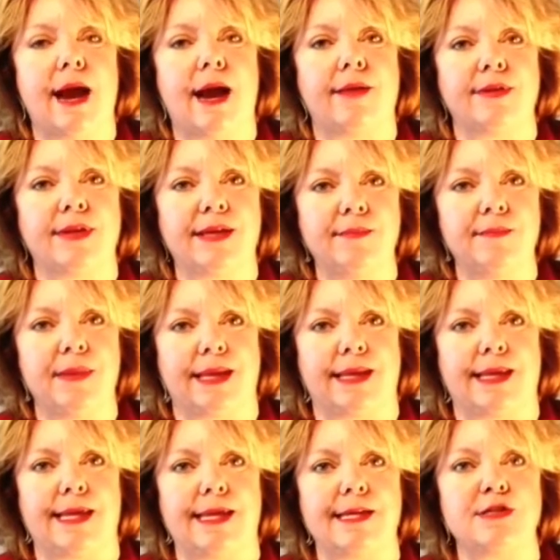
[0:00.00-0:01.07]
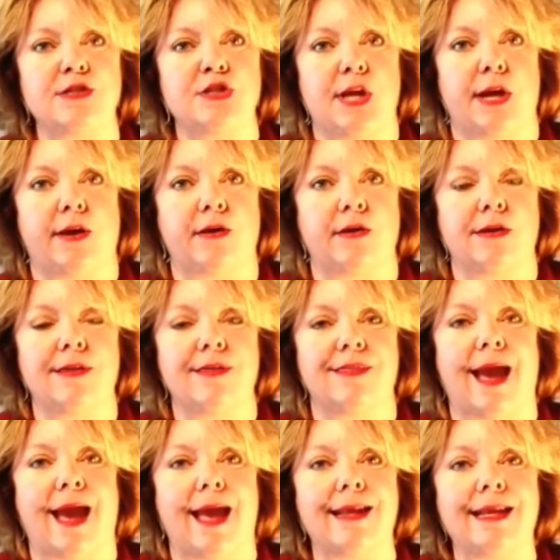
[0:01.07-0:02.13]
on the committee shared
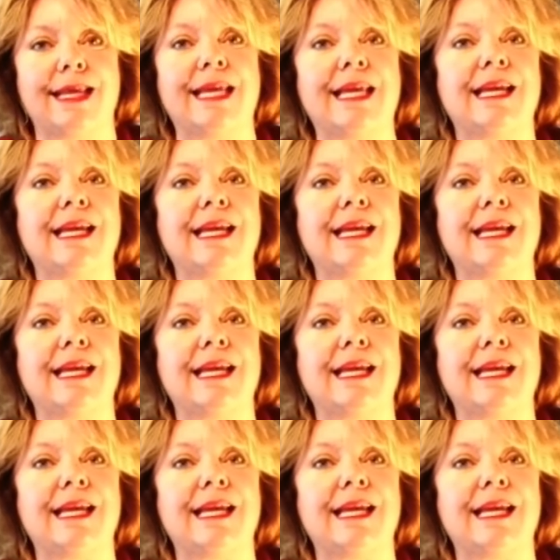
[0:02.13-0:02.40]
that